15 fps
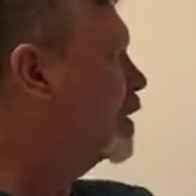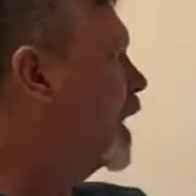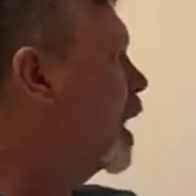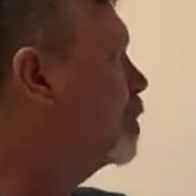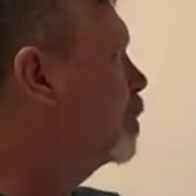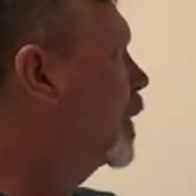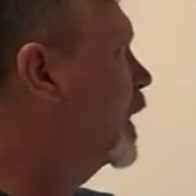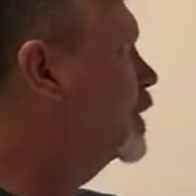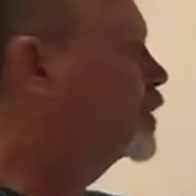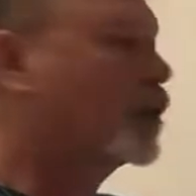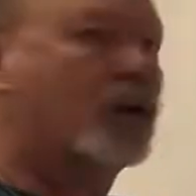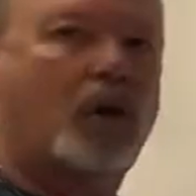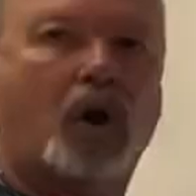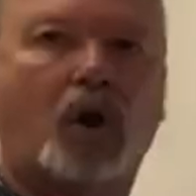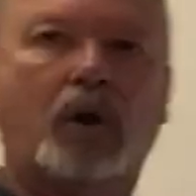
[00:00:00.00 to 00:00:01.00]
now brings
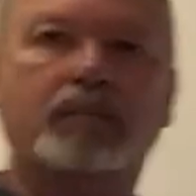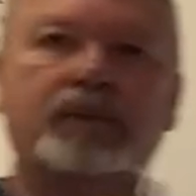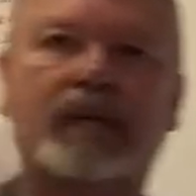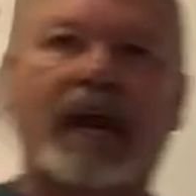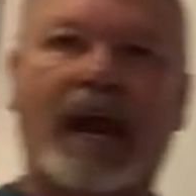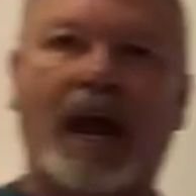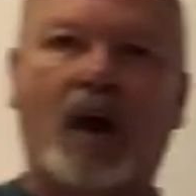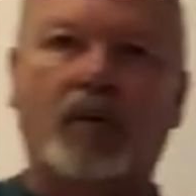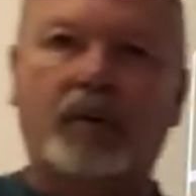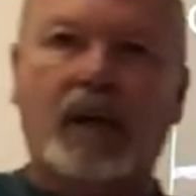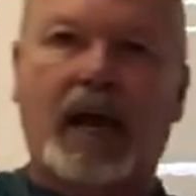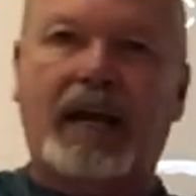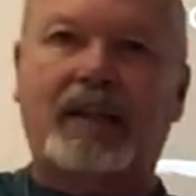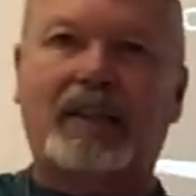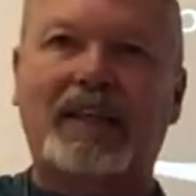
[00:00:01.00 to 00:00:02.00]
her arms out
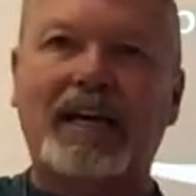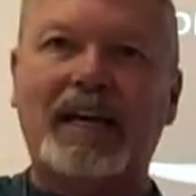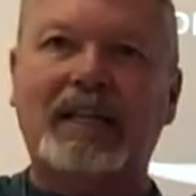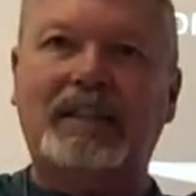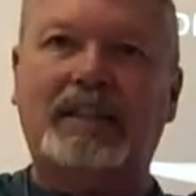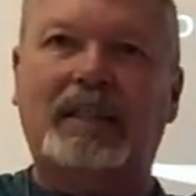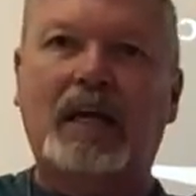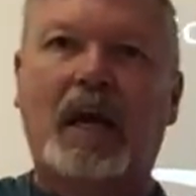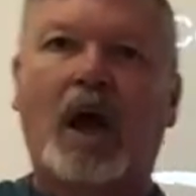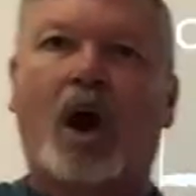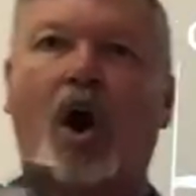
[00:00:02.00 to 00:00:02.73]
like this,